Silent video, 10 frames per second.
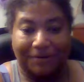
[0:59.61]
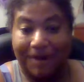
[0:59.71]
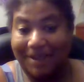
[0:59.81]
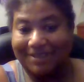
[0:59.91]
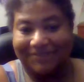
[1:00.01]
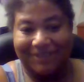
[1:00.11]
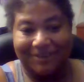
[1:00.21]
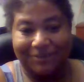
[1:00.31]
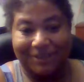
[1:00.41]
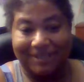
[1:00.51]
positive
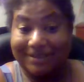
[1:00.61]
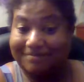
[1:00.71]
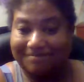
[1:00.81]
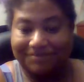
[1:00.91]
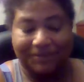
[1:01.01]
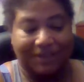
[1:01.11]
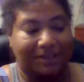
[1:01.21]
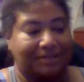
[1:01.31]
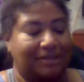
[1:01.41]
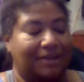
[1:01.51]
energies,
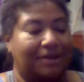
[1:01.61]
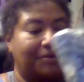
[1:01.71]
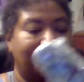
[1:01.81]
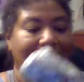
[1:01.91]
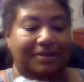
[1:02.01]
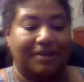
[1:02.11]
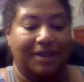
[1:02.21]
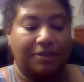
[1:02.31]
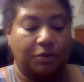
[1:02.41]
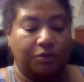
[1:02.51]
and
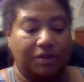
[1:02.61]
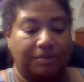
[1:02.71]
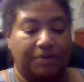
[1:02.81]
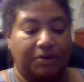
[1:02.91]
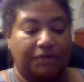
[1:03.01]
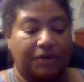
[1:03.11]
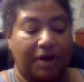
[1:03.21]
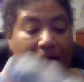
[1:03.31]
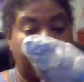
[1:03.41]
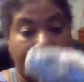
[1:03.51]
and they're really
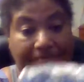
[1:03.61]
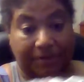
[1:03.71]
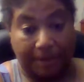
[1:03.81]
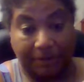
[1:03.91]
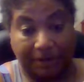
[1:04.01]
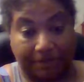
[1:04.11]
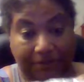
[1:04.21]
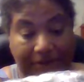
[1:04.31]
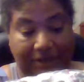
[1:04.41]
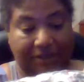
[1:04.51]
beautiful. I'm
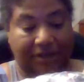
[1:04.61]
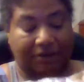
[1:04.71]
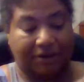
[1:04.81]
going to go